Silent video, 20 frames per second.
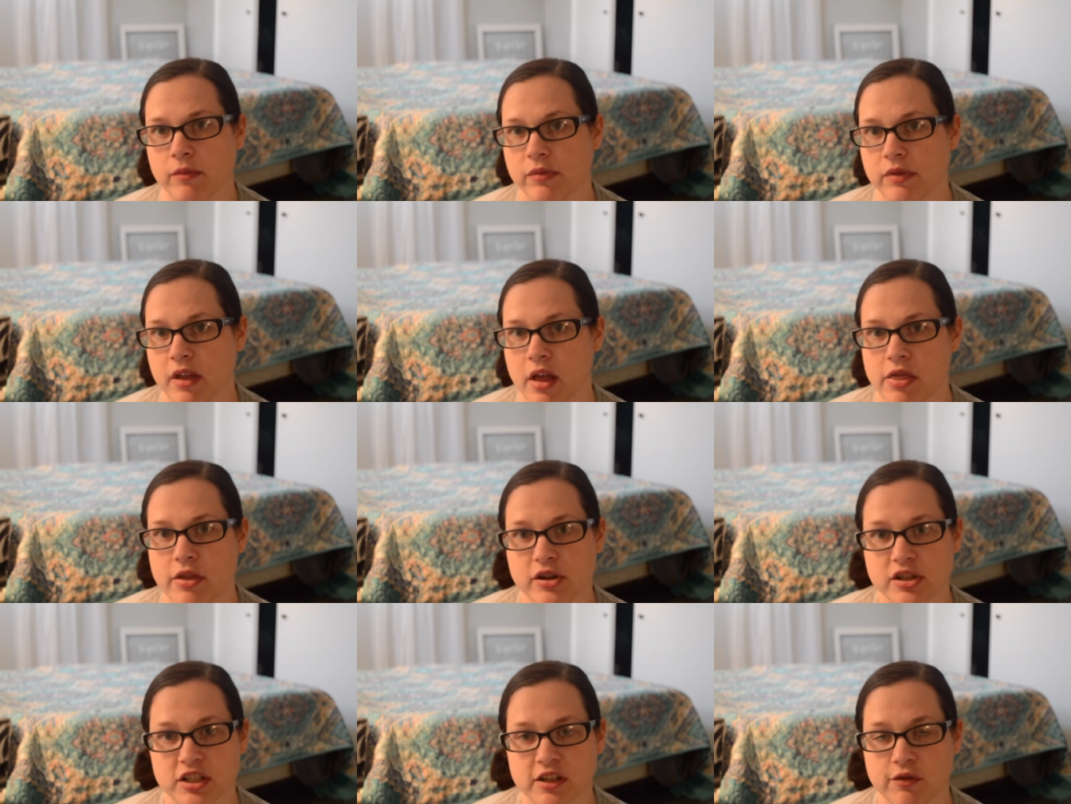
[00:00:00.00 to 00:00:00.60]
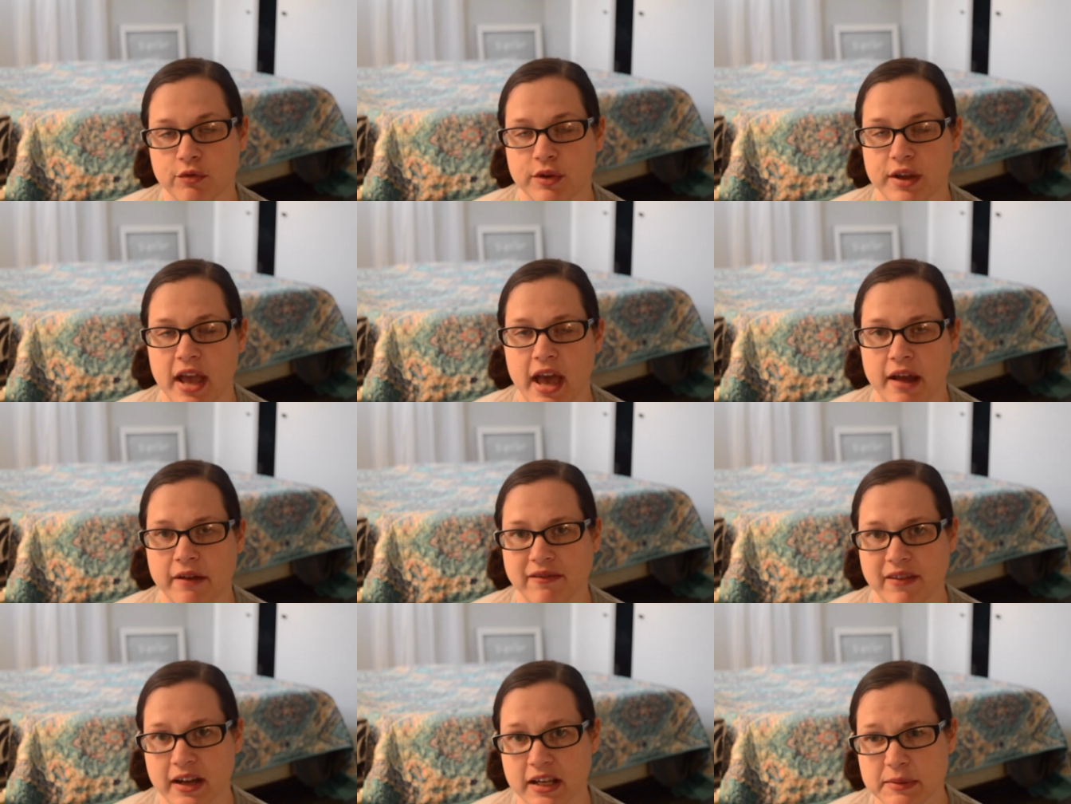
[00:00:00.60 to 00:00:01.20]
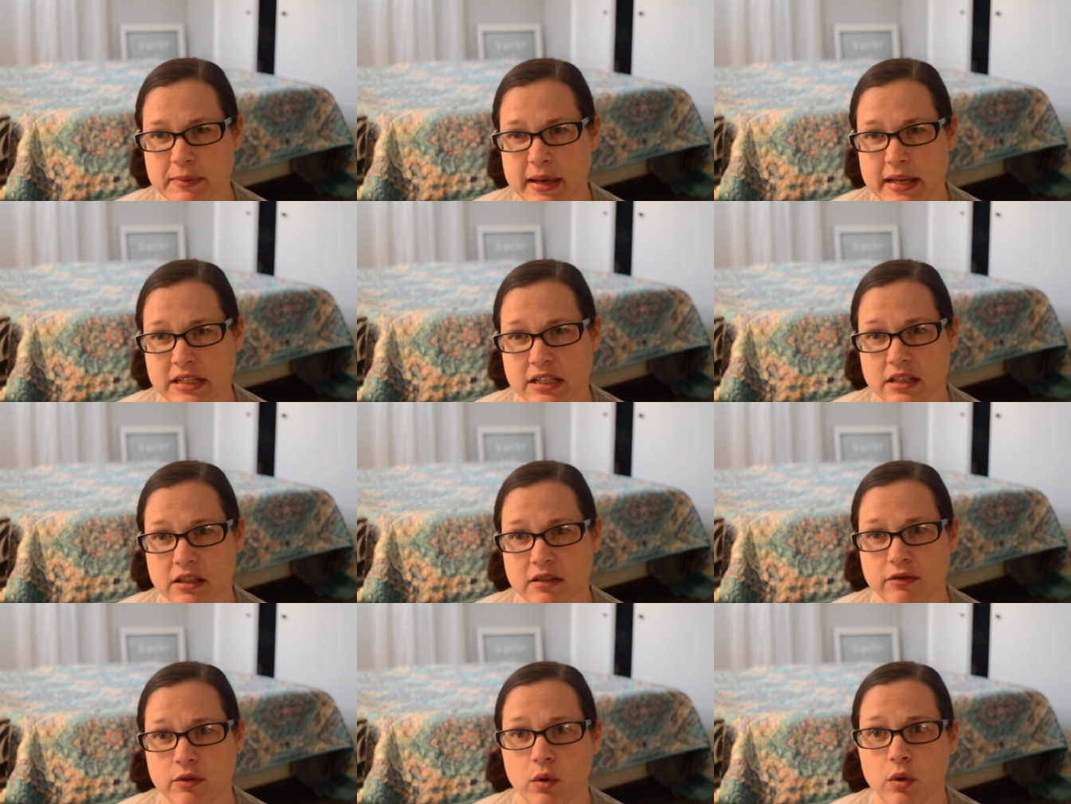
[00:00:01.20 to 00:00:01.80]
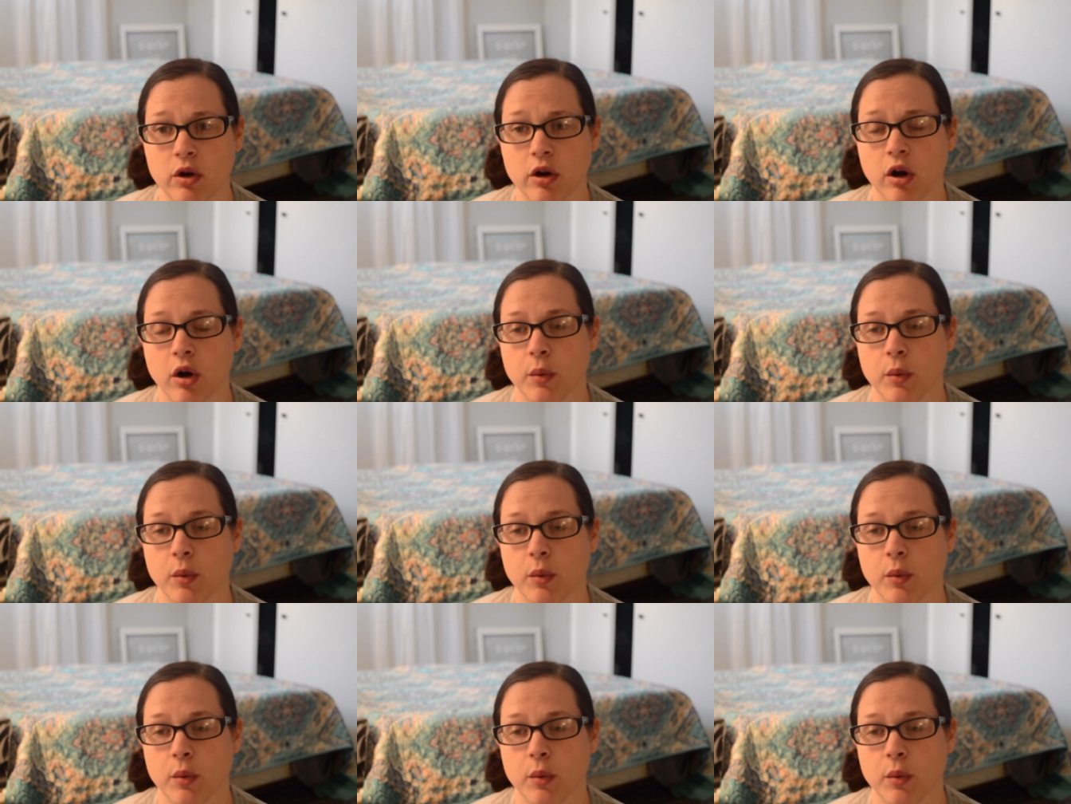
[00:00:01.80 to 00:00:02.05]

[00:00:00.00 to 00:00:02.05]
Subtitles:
The other stuff we had fast passes for,